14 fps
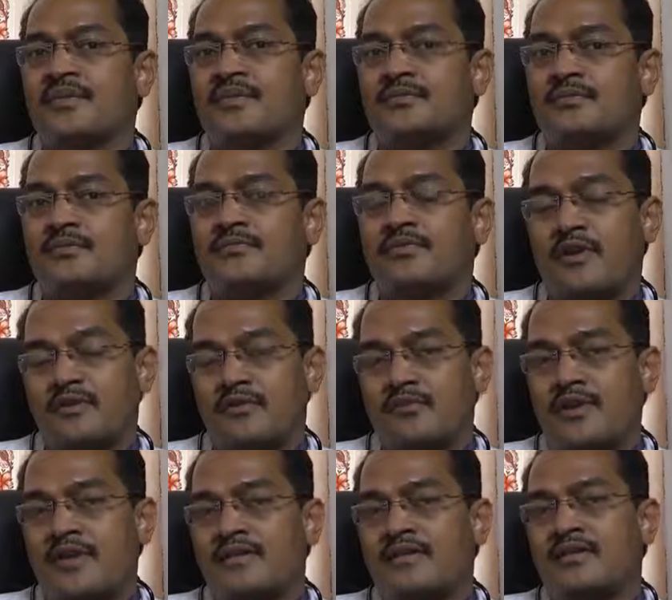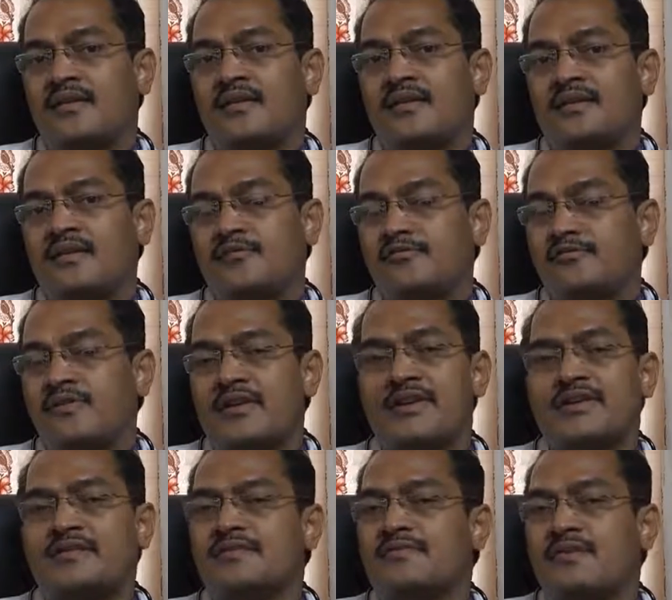So, followed by there are 2
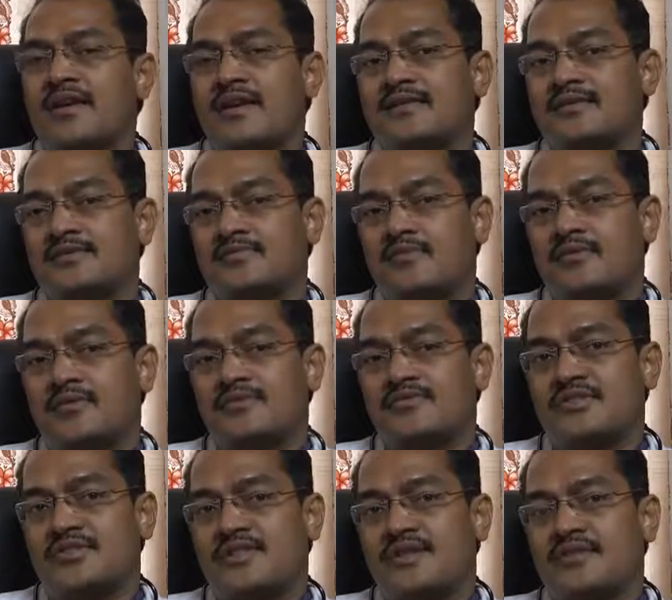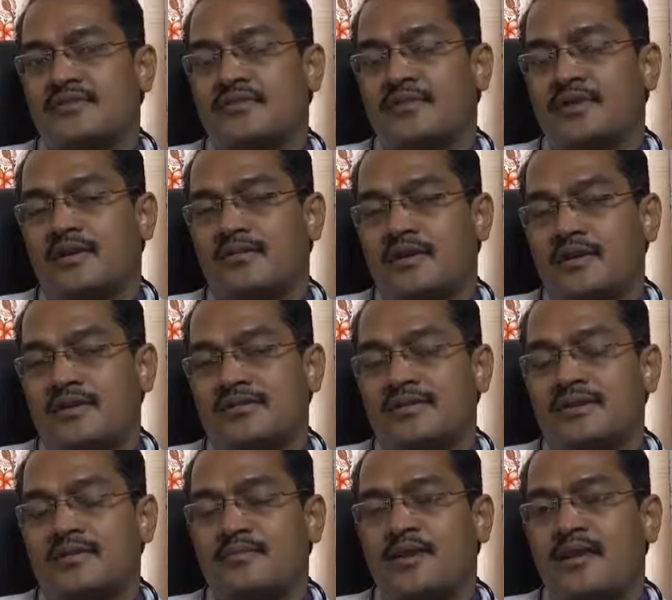varieties of dialysis programs are there in the world. One is a
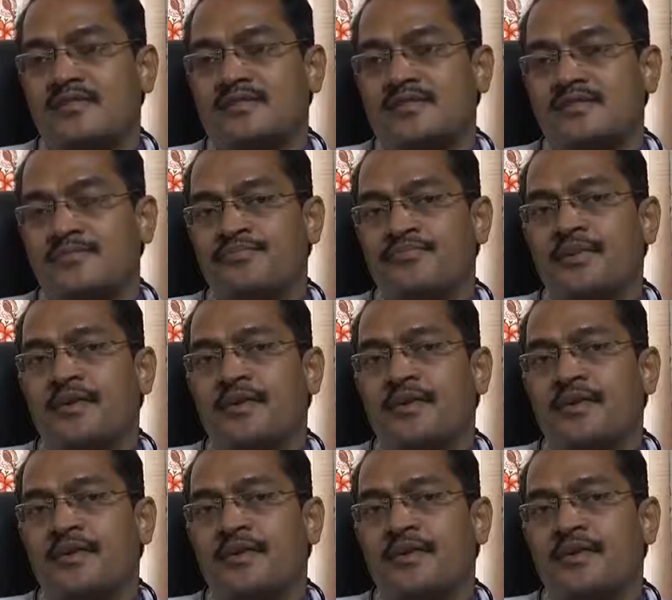hemodialysis.